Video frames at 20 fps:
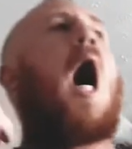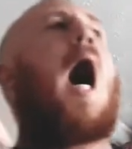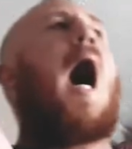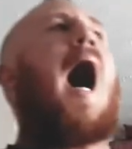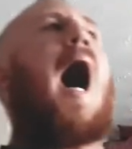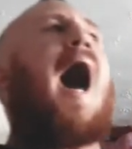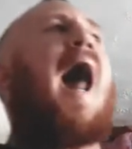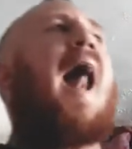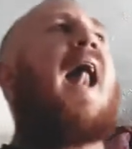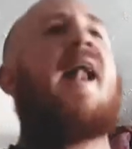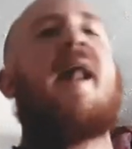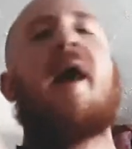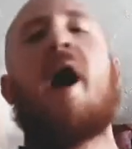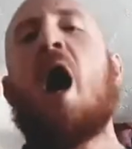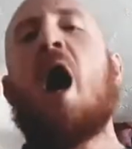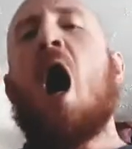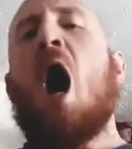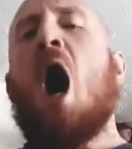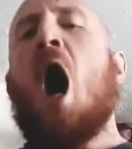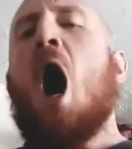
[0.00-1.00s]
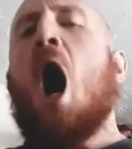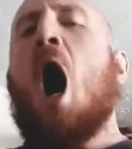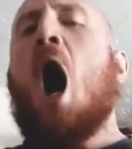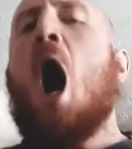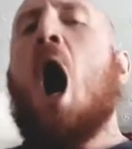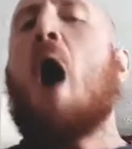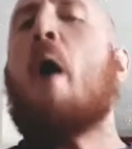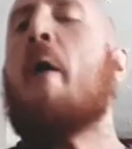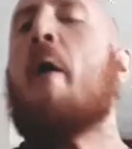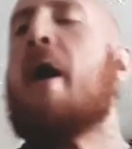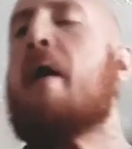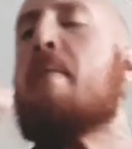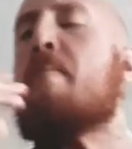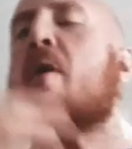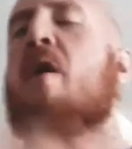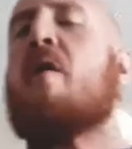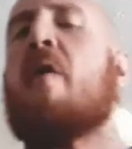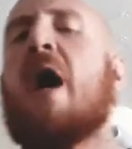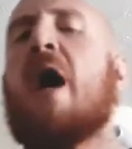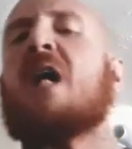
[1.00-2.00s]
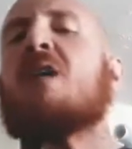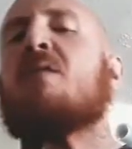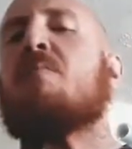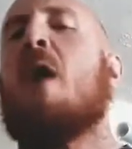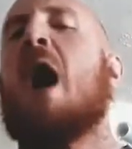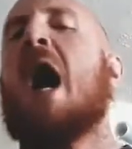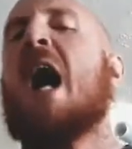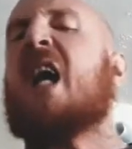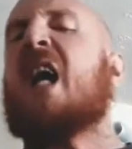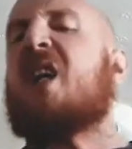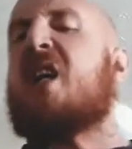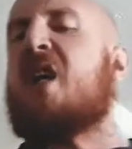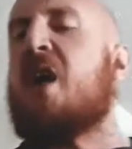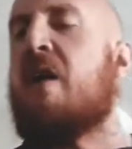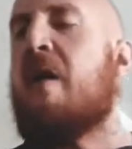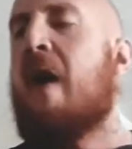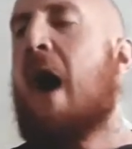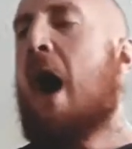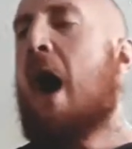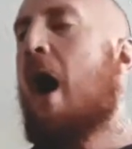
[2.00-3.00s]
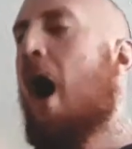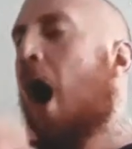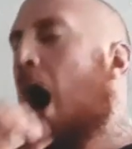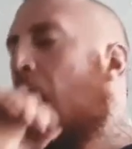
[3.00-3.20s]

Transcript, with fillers: And I want to progress my Instagram.